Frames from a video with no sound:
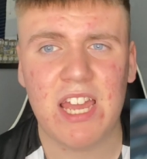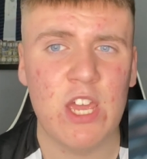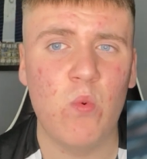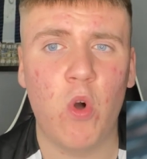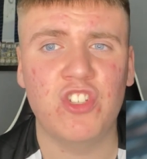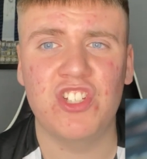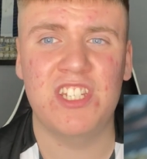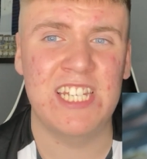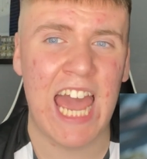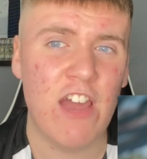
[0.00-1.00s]
he
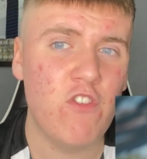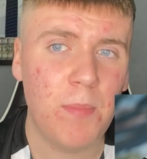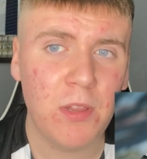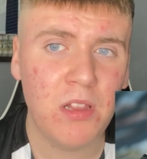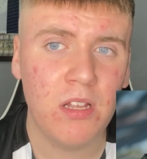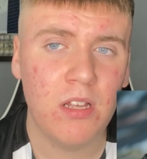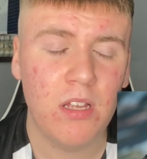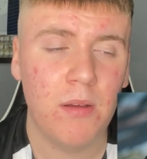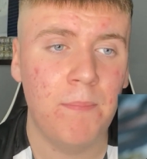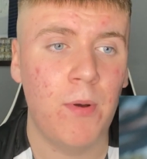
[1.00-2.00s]
wasn't terrible,
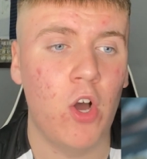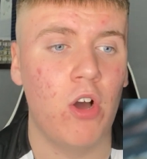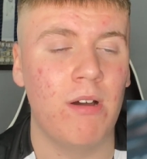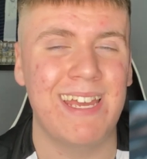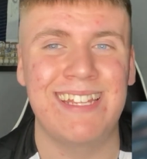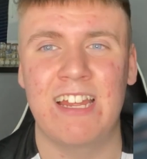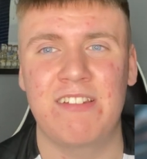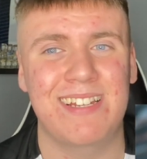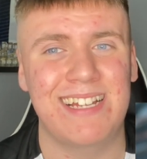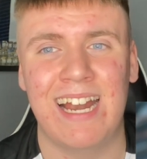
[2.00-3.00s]
but he
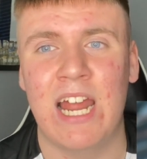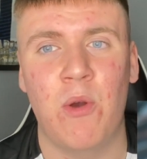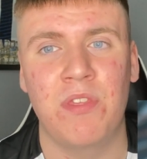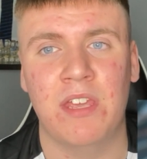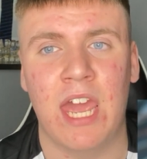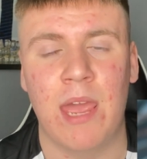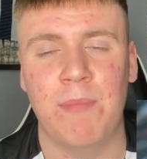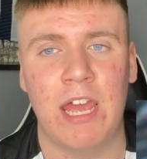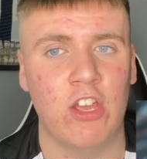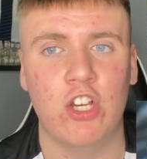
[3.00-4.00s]
didn't stand out in the
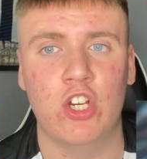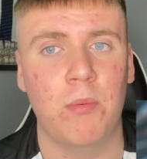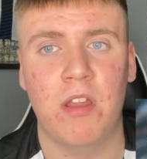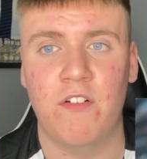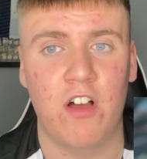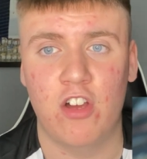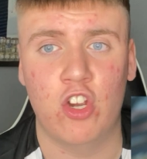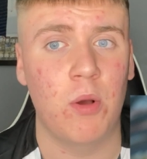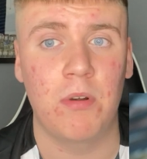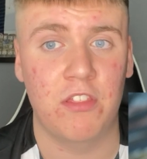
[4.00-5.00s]
game like a couple of a
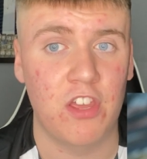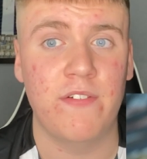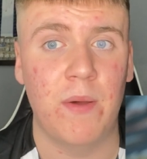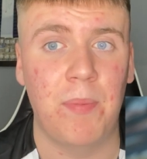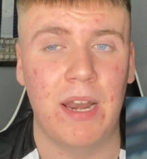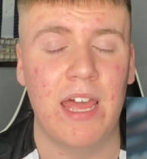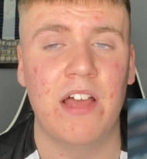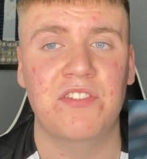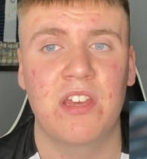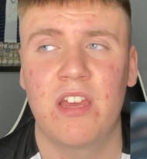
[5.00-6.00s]
couple of the other
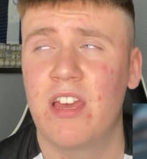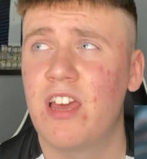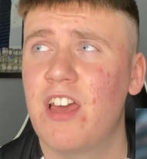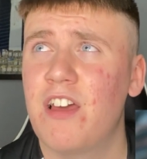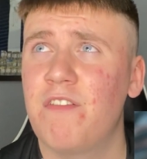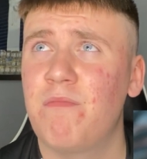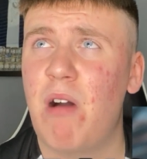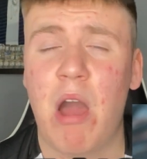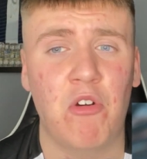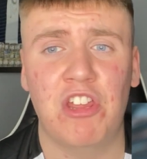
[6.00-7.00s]
players.
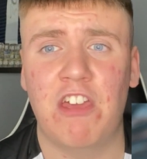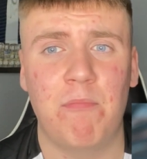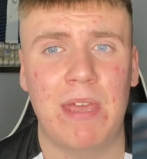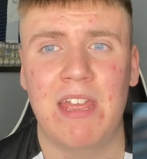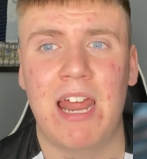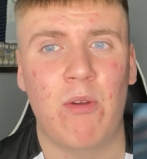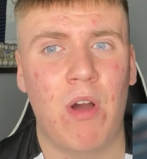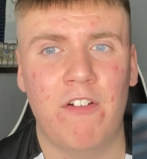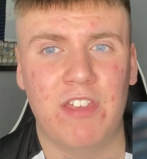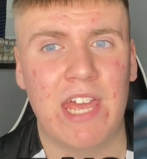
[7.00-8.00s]
I'm going to give Miggy Leg
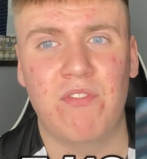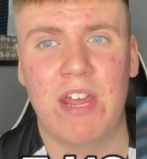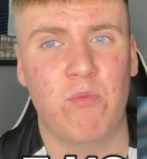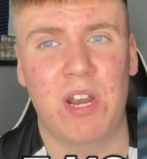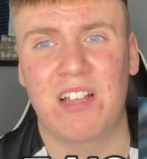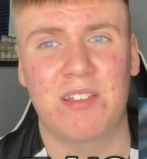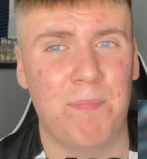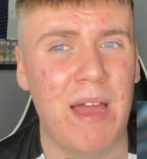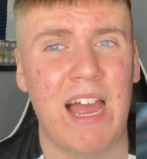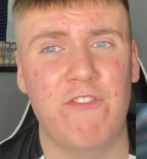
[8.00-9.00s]
what I've given everyone else. A
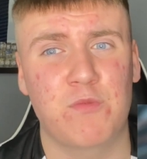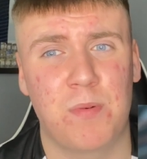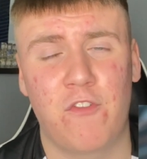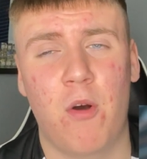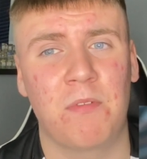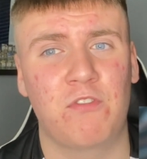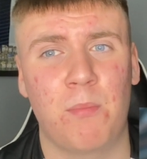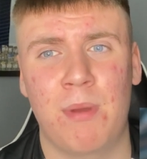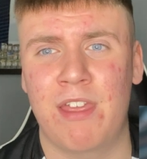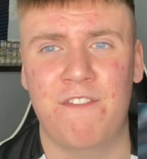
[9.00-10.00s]
bang average performance
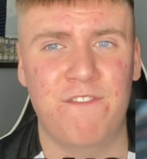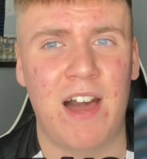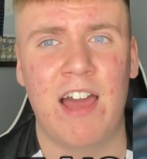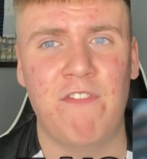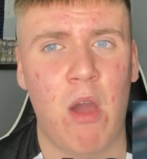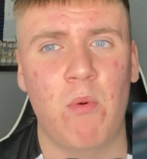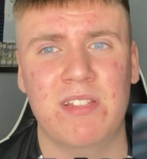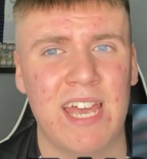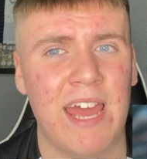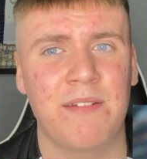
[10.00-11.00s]
from me, 5 out
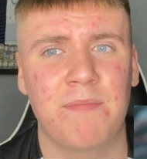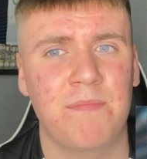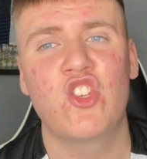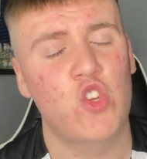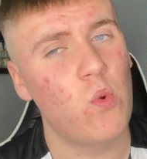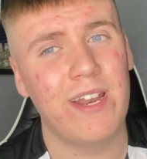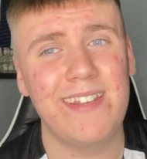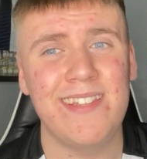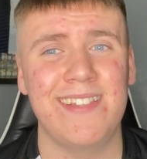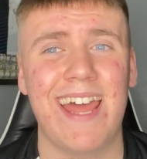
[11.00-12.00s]
of 10.
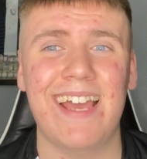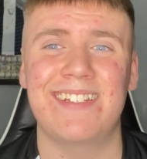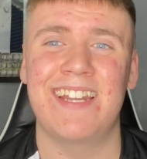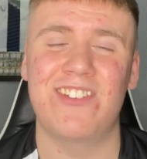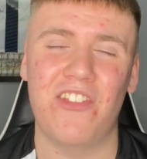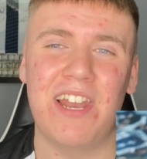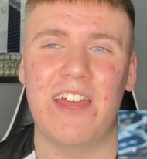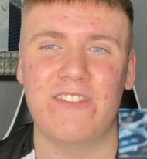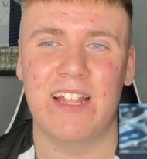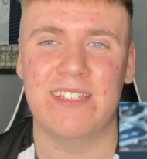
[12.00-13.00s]
Joelinton next, and he's on the
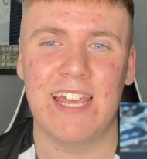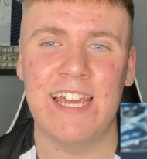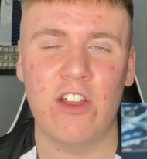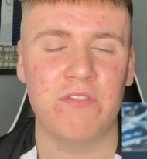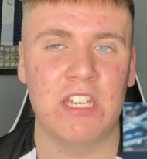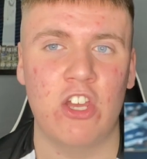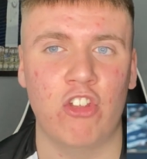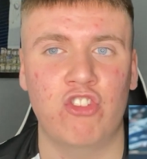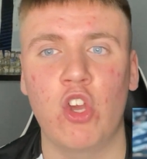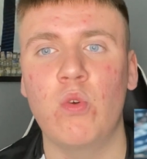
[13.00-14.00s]
left-hand side. Obviously, he
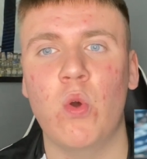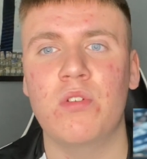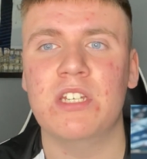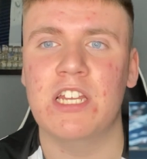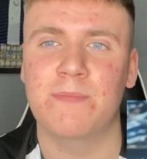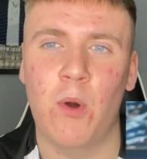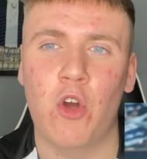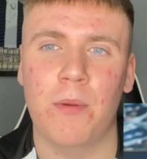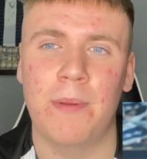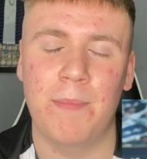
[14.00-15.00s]
got two goals against
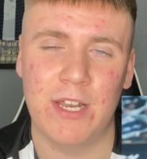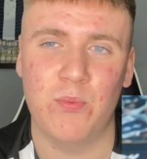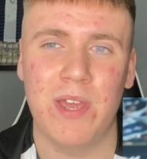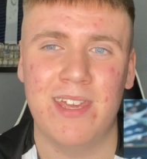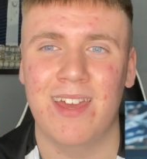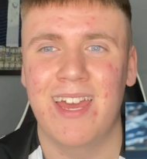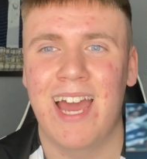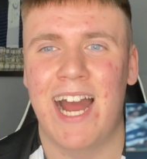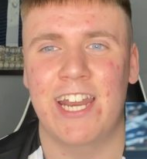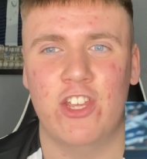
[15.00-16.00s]
Morecambe in midweek,
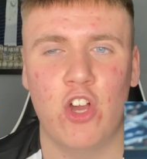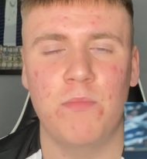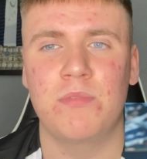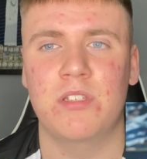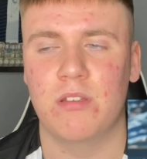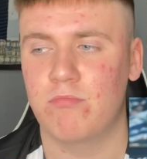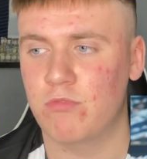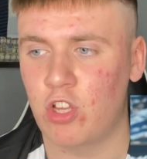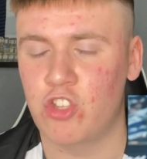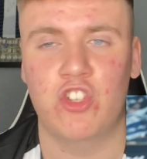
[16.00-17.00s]
and he comes
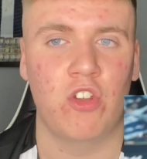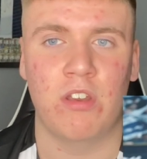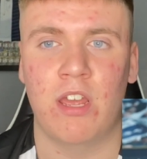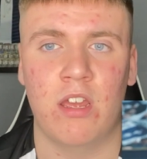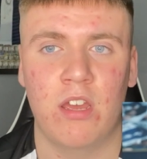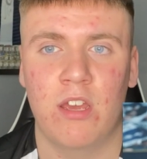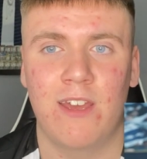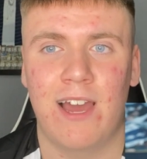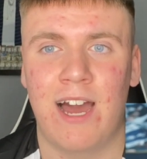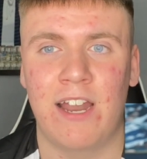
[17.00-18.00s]
on Sunday,
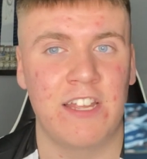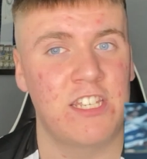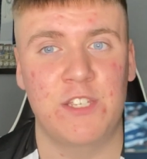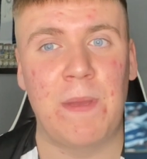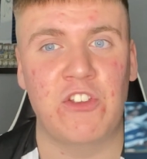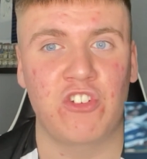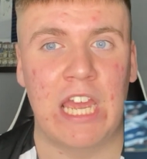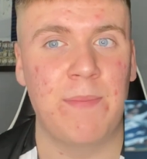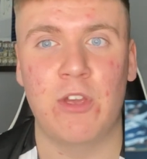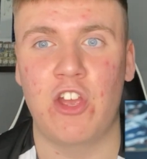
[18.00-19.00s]
and uh, it's his special
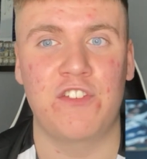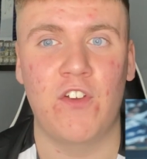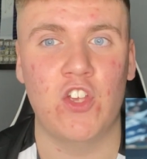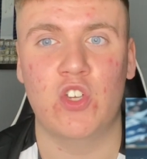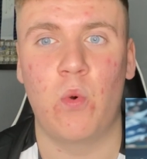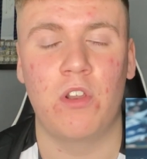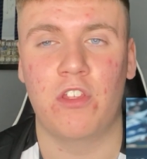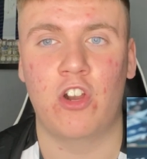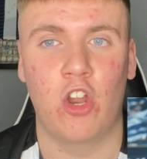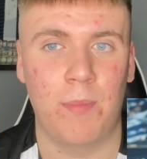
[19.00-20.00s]
game. He got his first goal
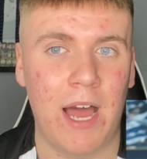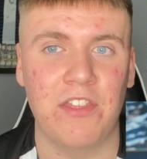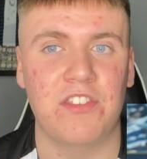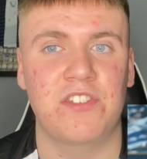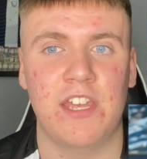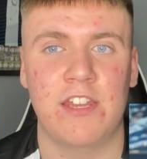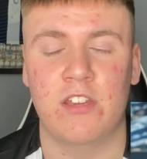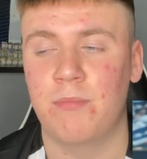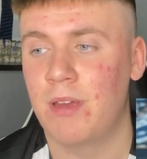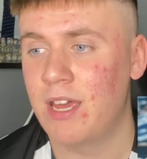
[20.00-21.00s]
at the club, at the
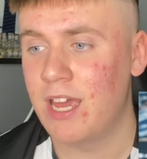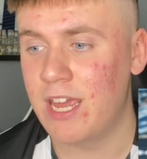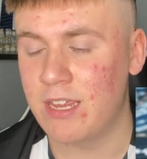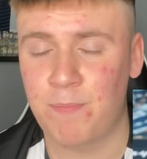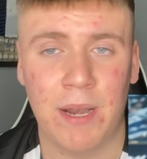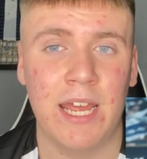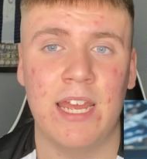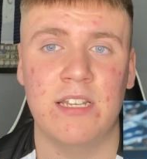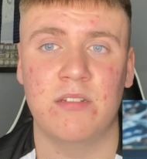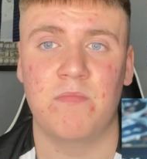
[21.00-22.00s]
stadium. He
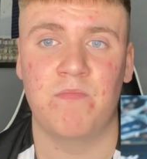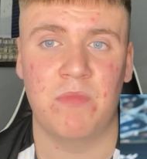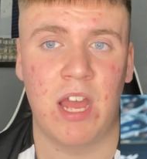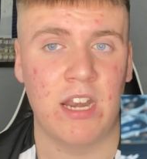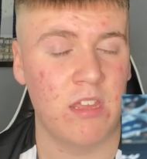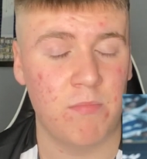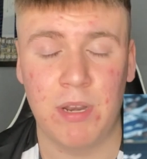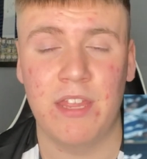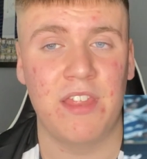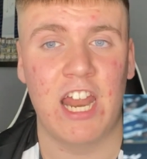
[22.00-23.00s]
played, and he
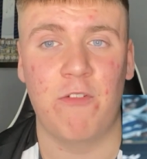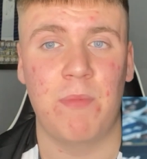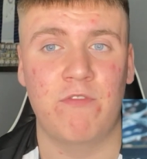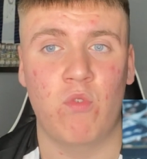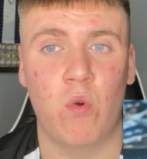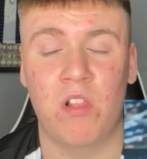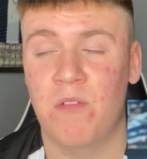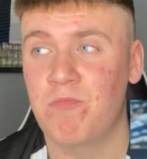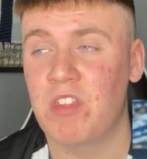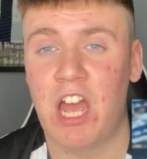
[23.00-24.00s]
played in the left mid
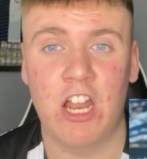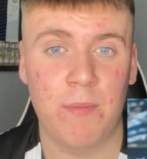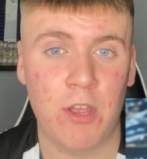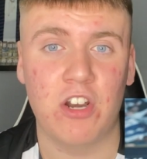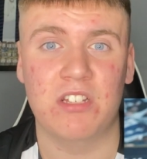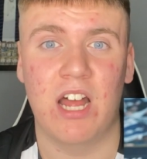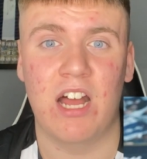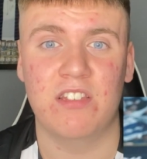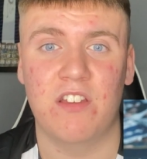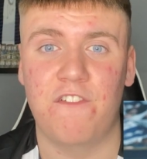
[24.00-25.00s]
role. And to be honest,
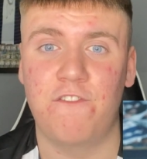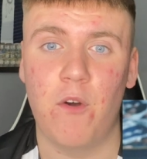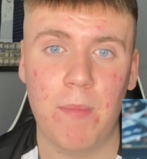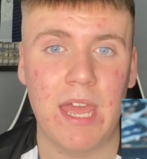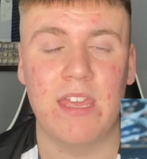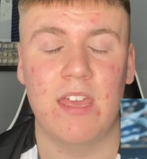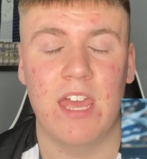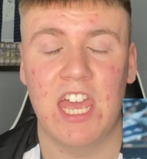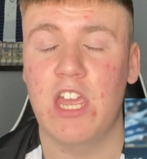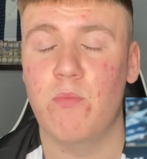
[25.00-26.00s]
lads, for
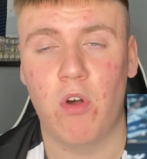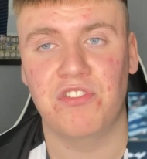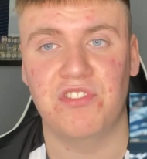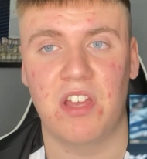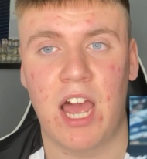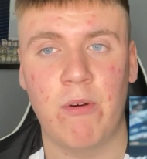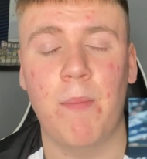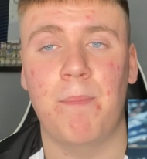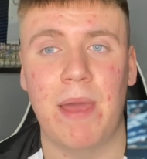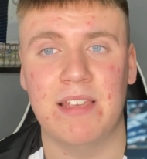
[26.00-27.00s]
me, he was
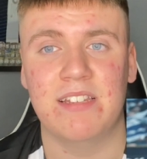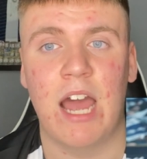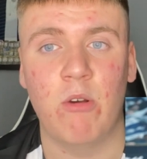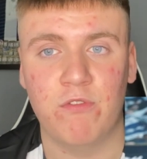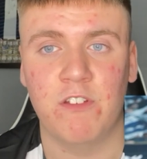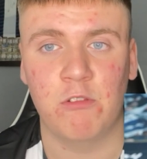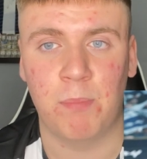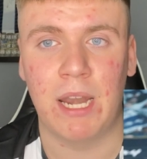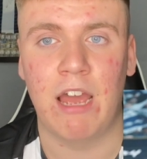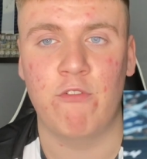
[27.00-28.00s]
our best
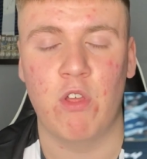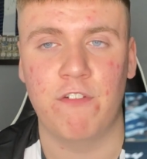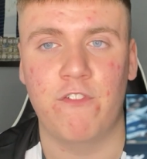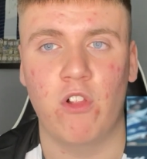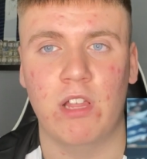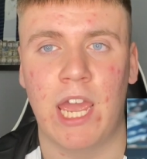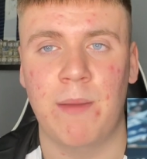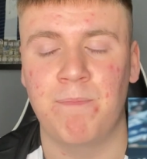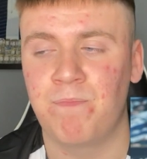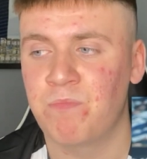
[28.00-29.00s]
outfield player throughout the full
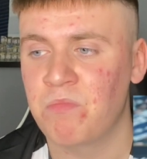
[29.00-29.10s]
game.